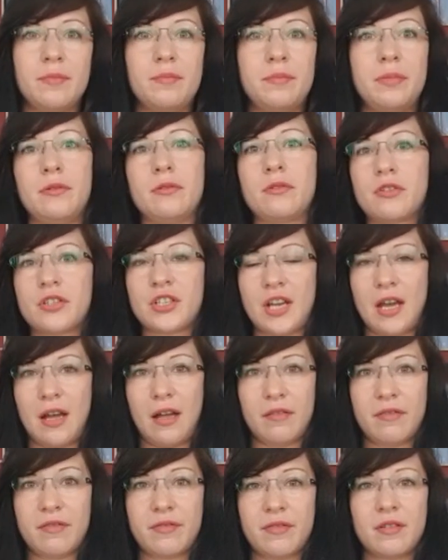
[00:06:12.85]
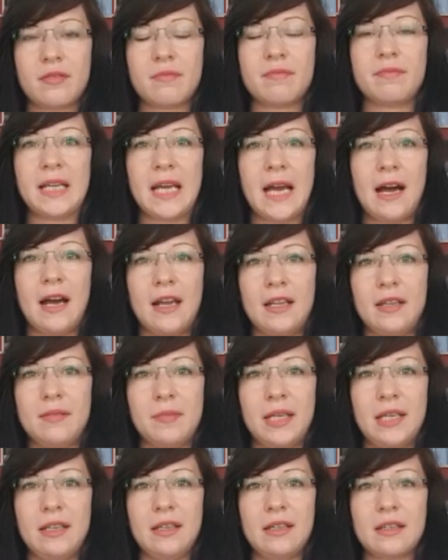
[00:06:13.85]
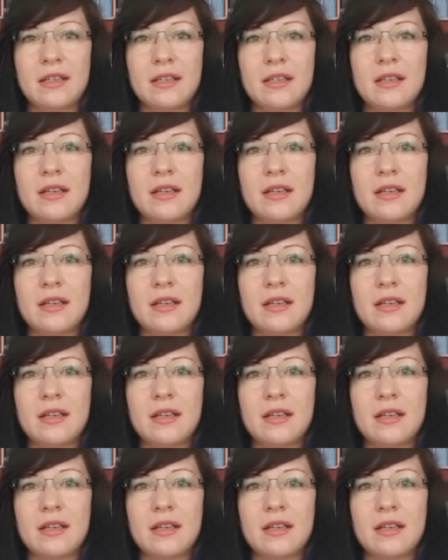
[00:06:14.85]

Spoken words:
bookshelf behind me?